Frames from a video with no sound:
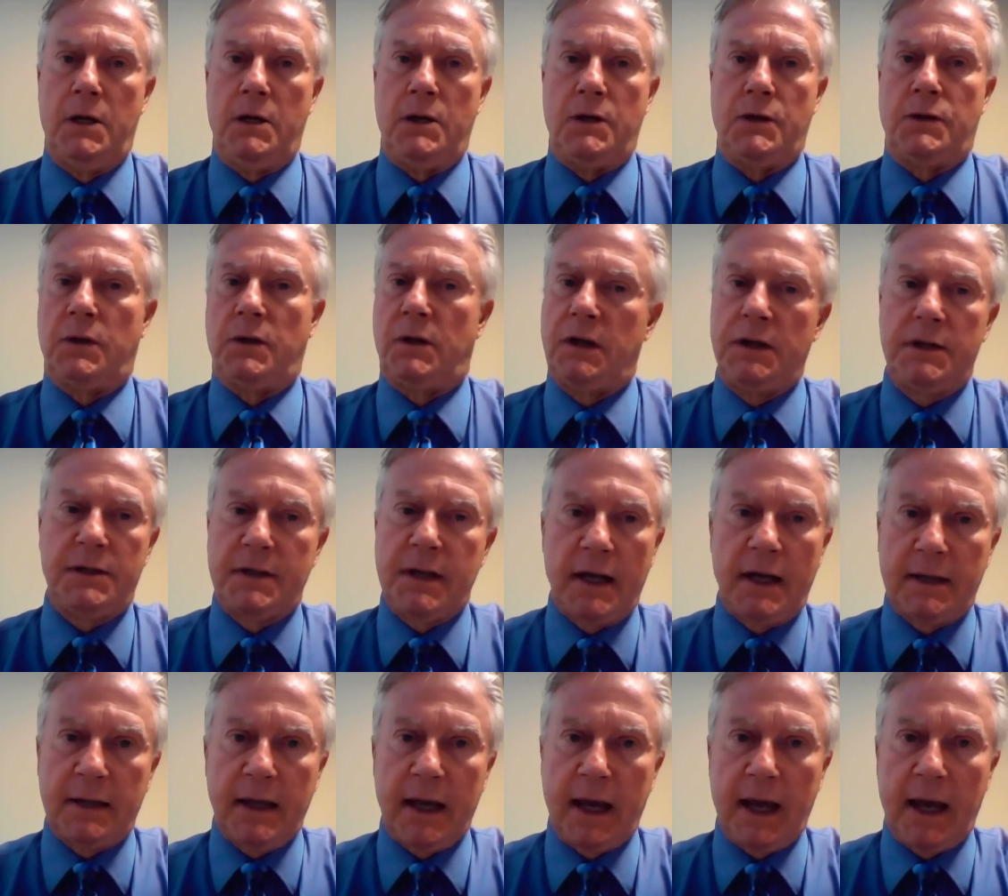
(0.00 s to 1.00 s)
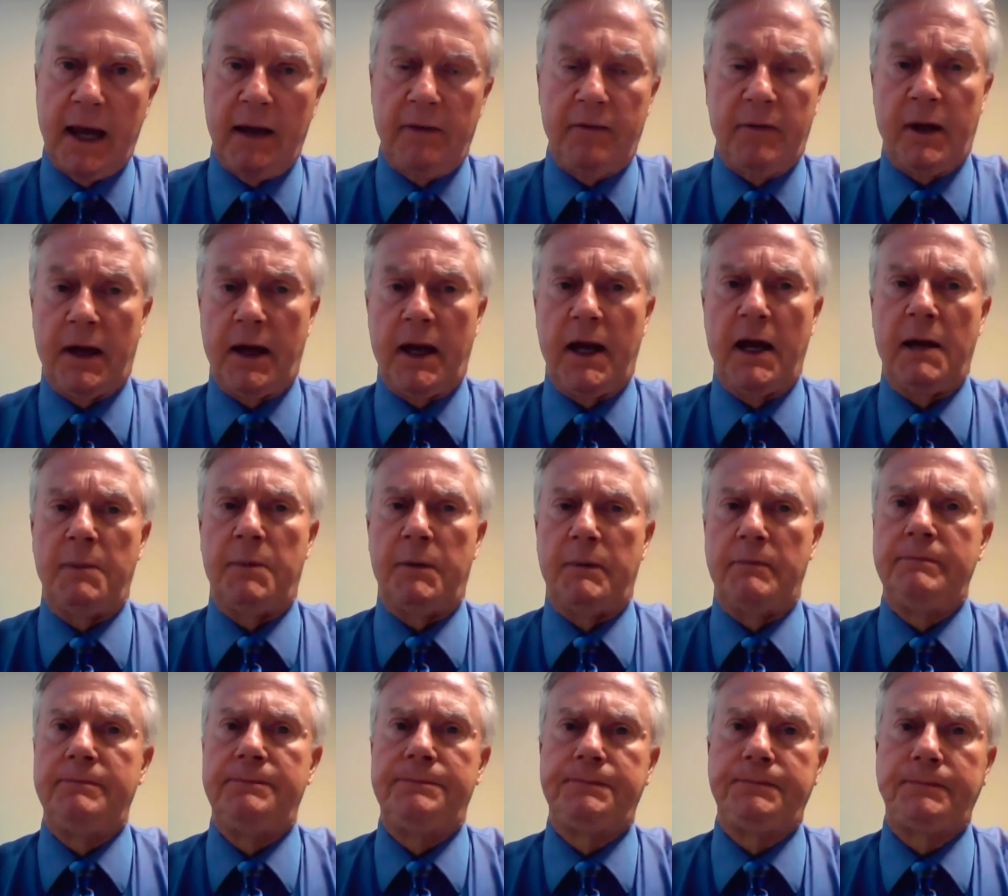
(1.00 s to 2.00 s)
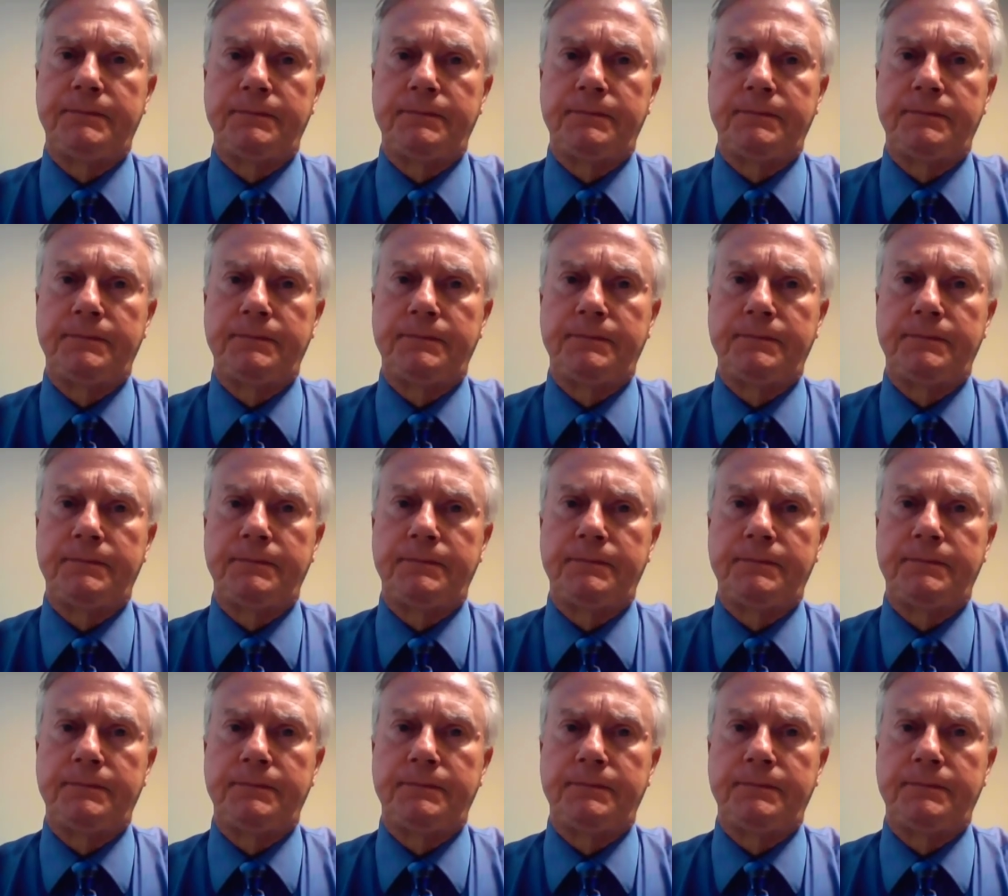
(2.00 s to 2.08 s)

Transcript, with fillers: So let's not have that happen.